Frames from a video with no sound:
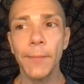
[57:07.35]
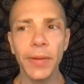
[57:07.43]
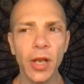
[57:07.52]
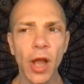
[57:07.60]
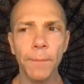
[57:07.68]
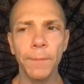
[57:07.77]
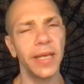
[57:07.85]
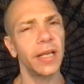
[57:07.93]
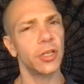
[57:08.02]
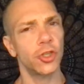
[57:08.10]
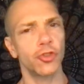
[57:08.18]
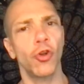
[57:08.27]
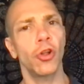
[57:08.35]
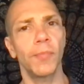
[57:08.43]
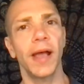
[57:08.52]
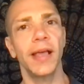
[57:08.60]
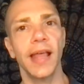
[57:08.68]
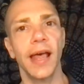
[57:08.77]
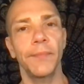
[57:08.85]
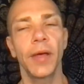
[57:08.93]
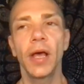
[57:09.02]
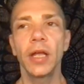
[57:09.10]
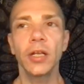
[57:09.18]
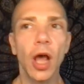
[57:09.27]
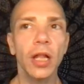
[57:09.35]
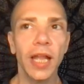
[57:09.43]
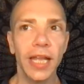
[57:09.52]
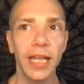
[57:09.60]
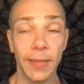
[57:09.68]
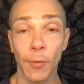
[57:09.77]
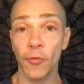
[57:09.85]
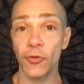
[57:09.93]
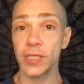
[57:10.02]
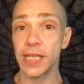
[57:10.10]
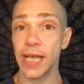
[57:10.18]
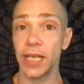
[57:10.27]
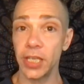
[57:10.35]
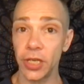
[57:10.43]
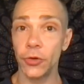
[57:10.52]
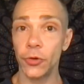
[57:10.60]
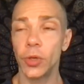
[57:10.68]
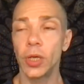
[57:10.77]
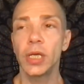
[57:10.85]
but not being controlled by them, not letting them overtake you.